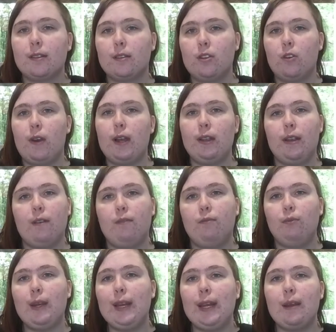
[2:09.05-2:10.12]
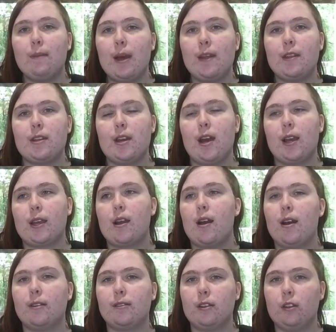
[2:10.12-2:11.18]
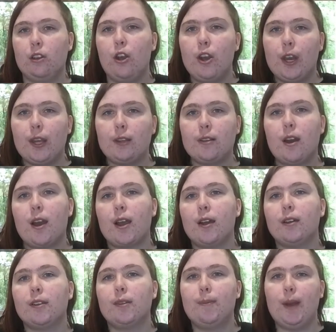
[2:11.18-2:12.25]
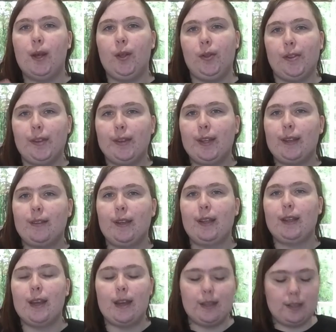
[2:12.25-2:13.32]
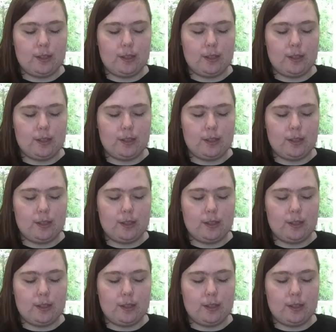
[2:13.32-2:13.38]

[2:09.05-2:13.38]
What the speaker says: So I love reading about the dark arts and learning dark arts spells and things like that.